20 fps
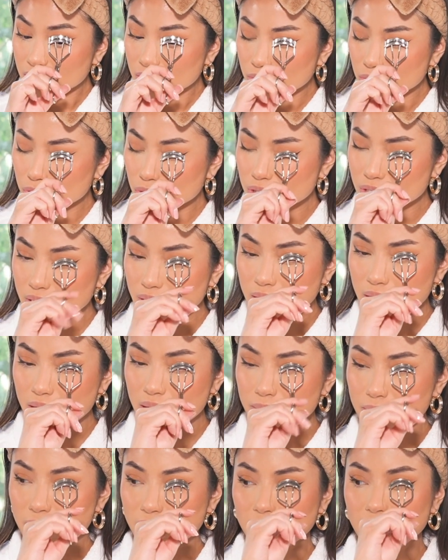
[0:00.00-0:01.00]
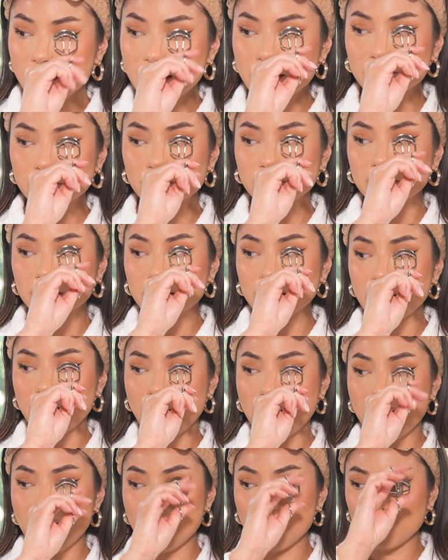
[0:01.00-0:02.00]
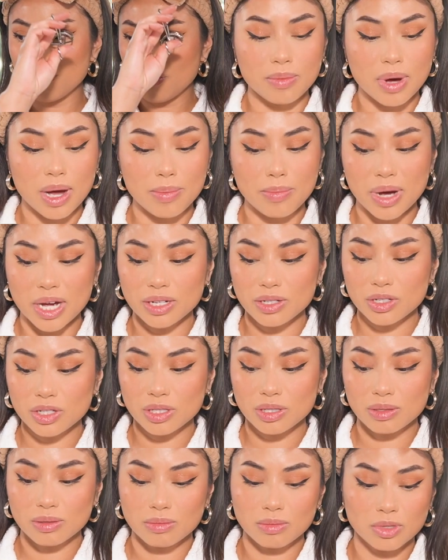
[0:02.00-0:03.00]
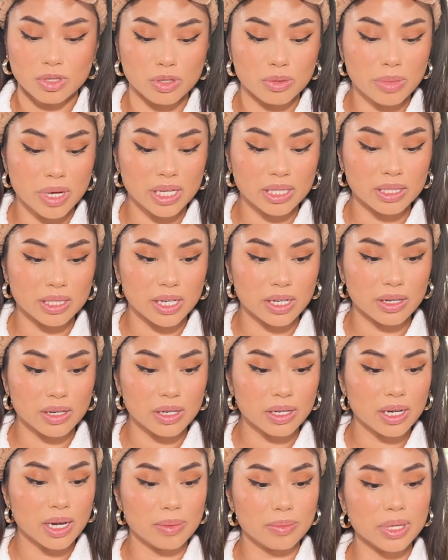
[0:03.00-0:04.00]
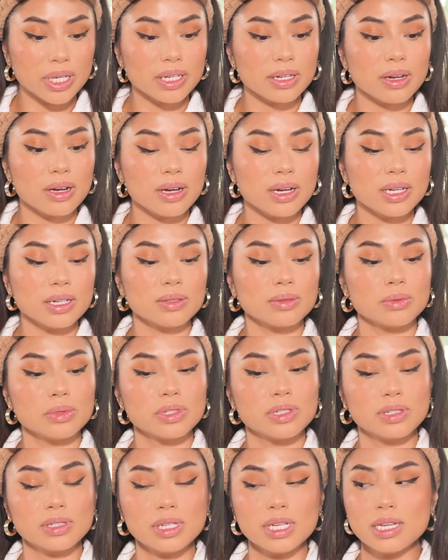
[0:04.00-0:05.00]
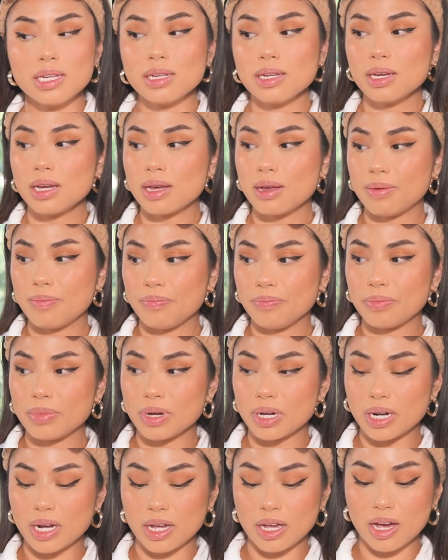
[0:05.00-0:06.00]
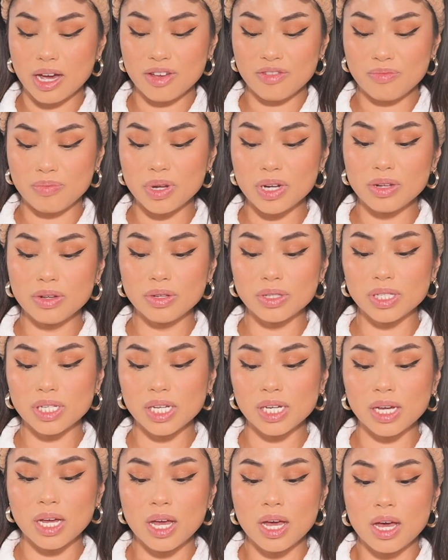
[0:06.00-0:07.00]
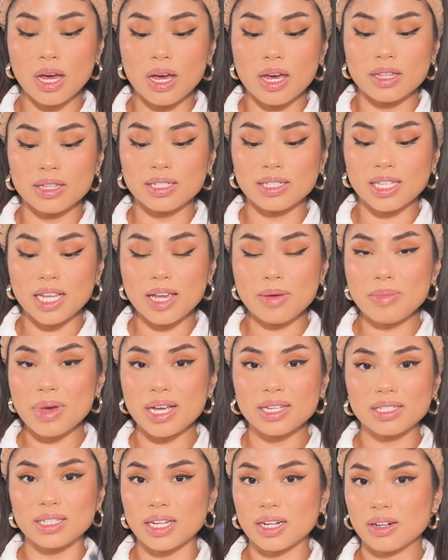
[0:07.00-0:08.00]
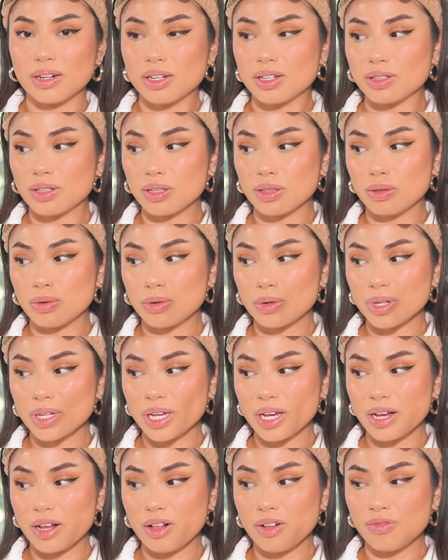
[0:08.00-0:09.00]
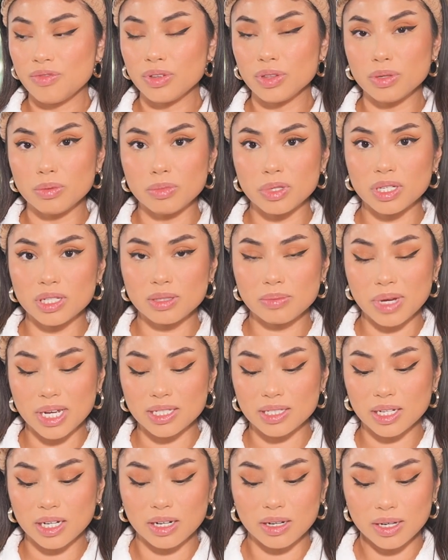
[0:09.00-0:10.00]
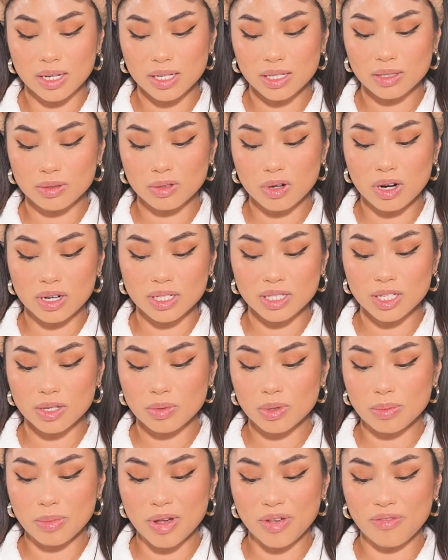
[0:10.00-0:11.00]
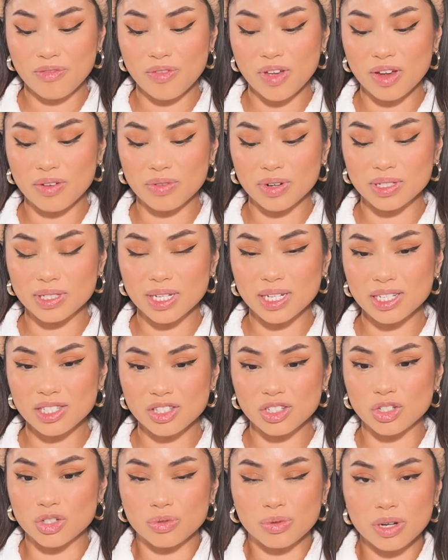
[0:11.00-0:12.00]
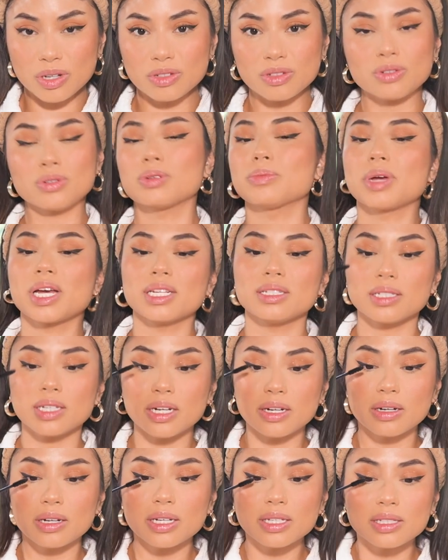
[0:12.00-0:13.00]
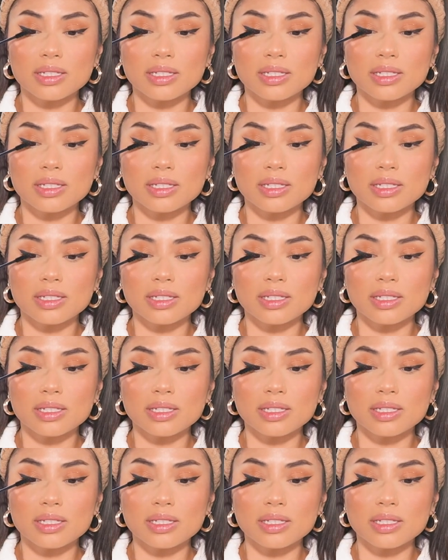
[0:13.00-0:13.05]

I usually cut my lashes in half. I might just do mascara, I might not, we'll see. But I, I've been using the same mascara, the L'Oreal Voluminous Mascara is honestly one of my favorites, and it's a drugstore mascara.